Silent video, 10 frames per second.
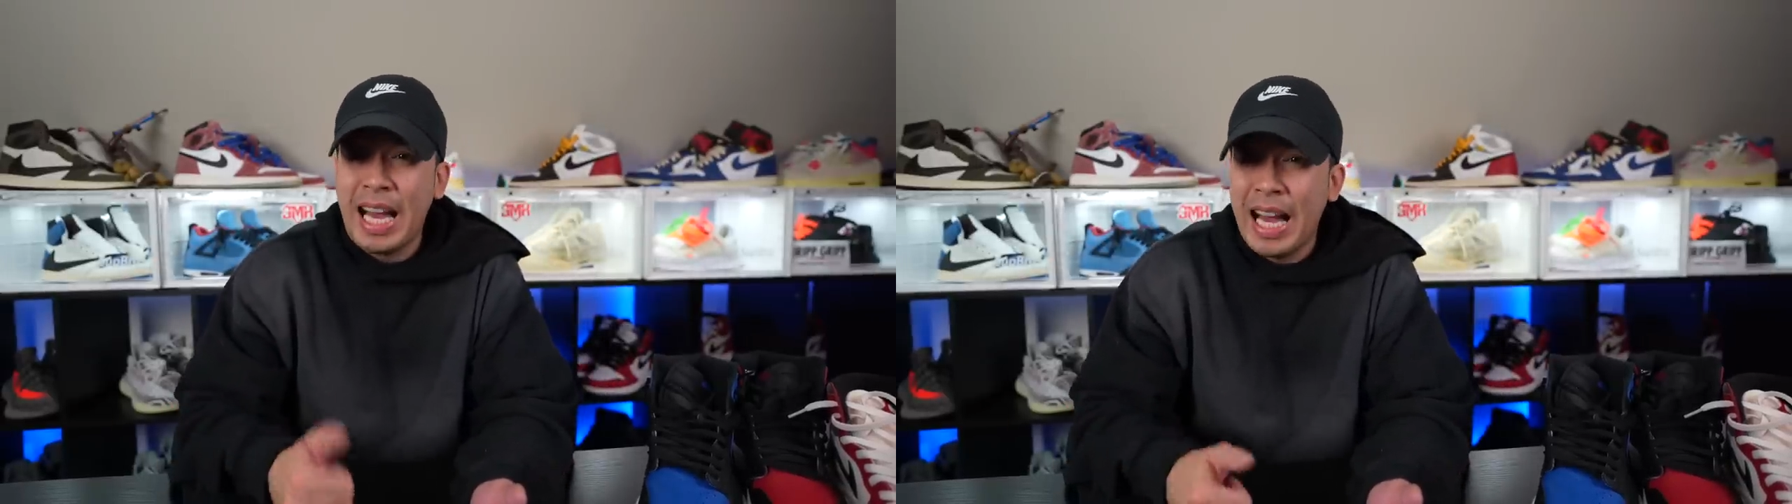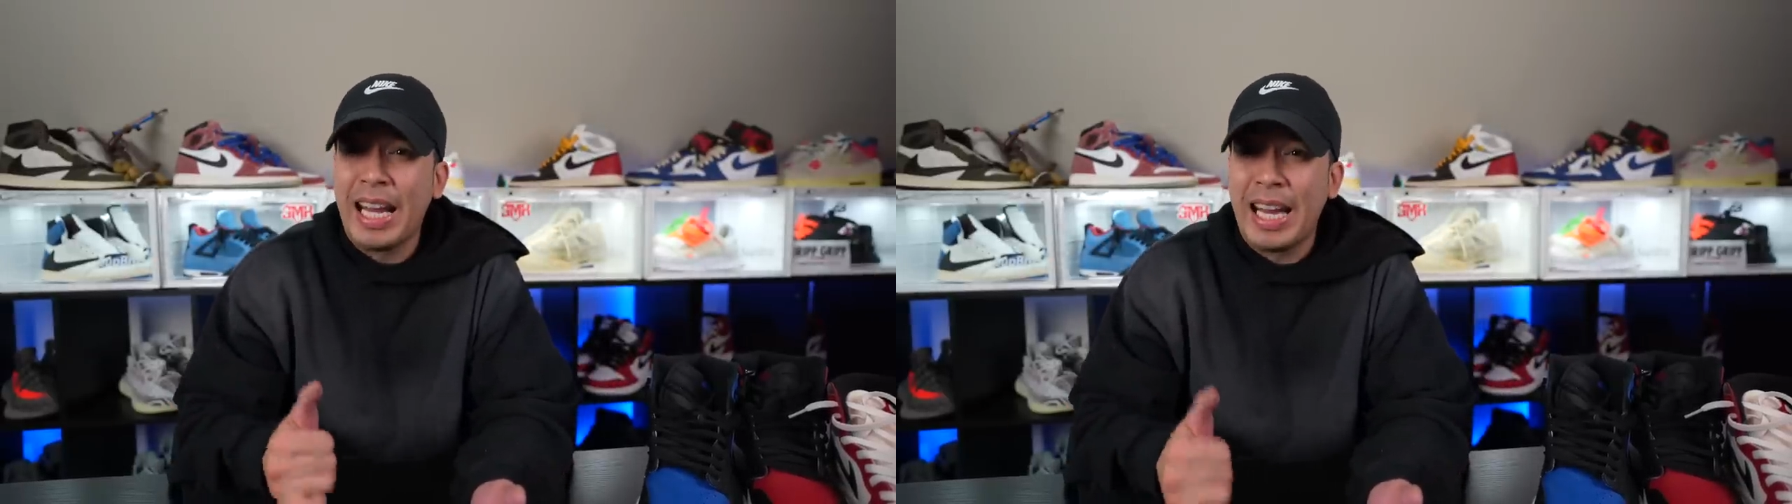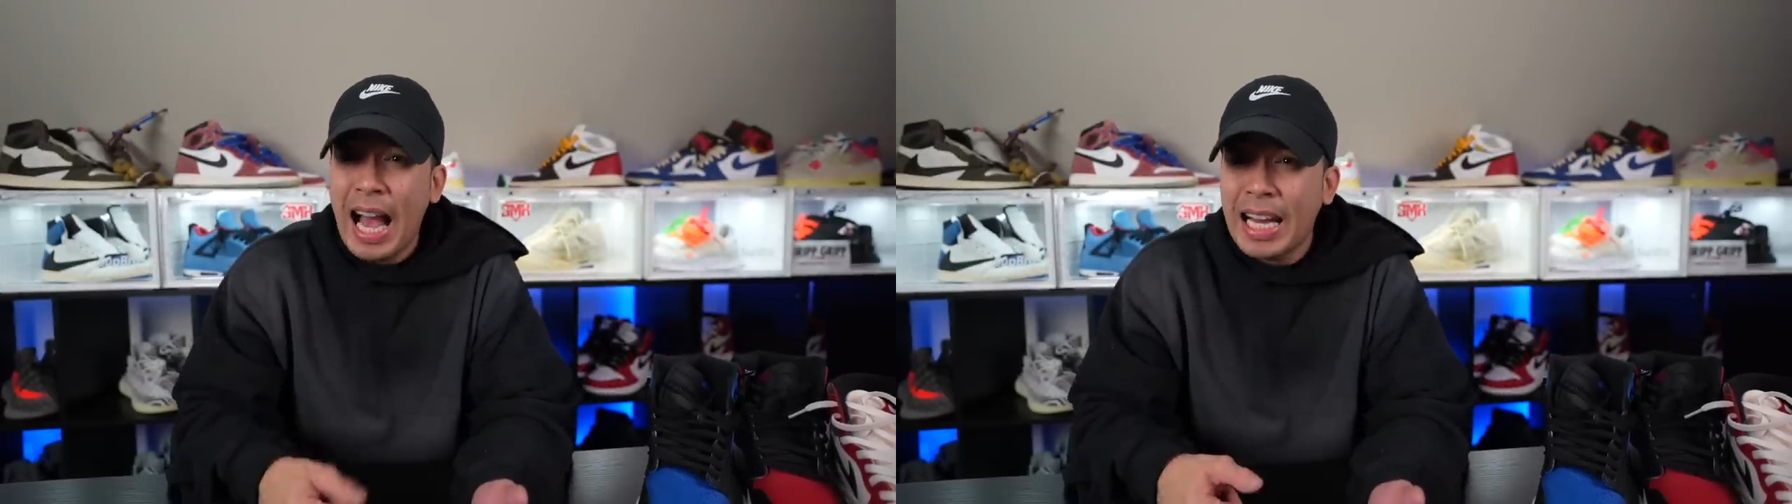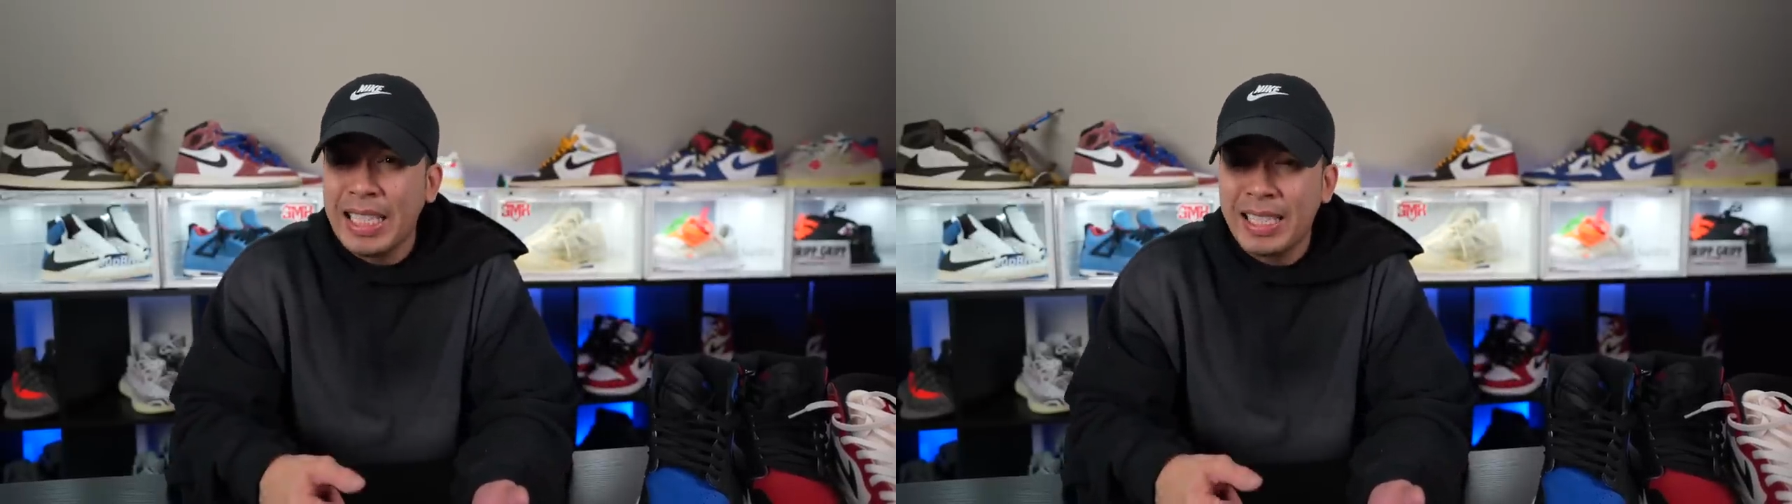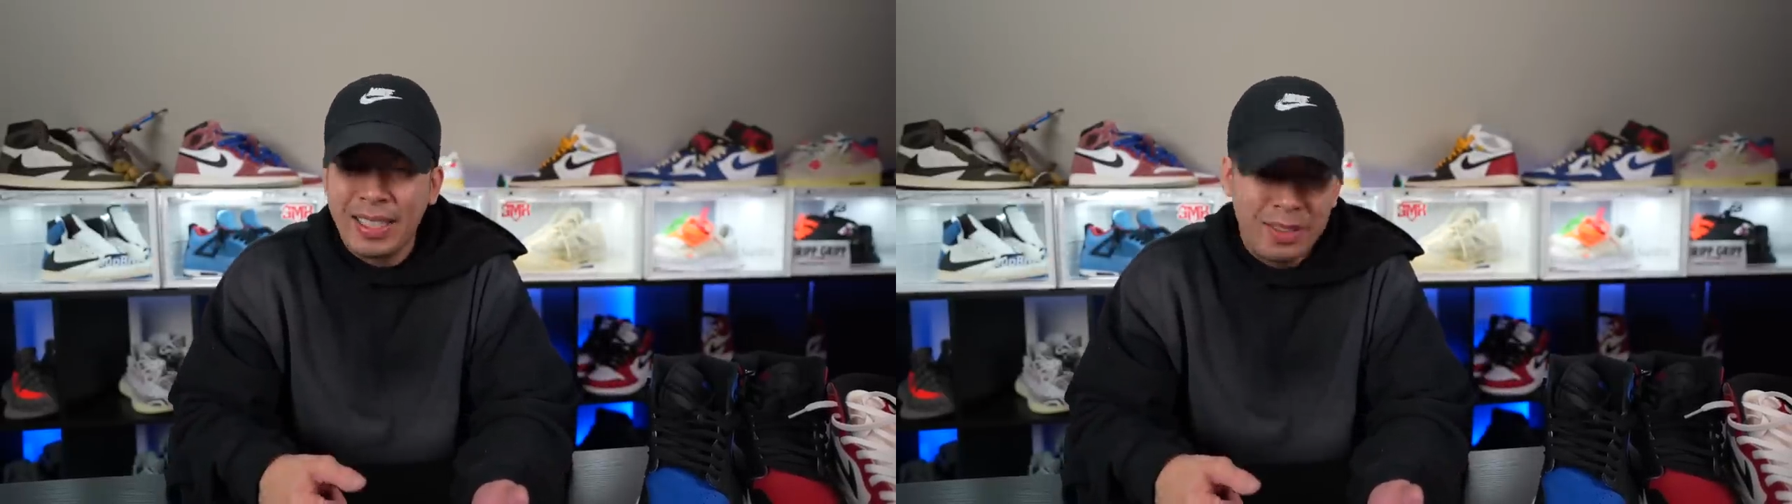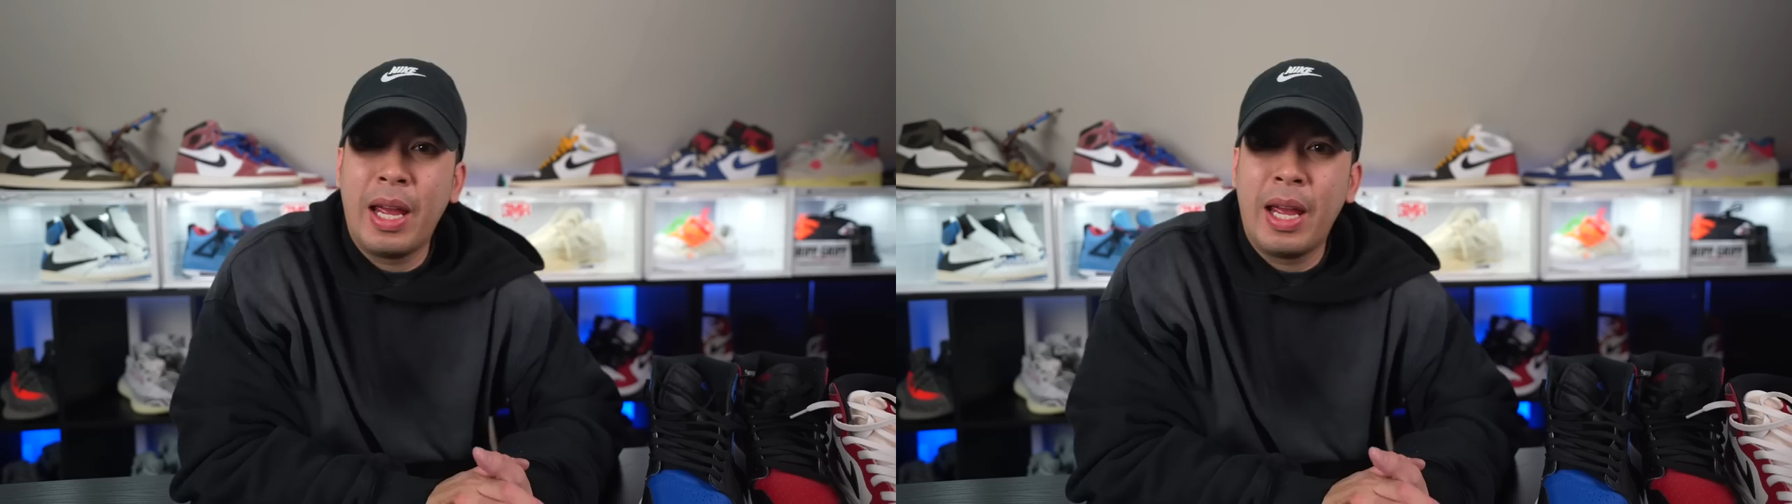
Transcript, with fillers: hundred dollars.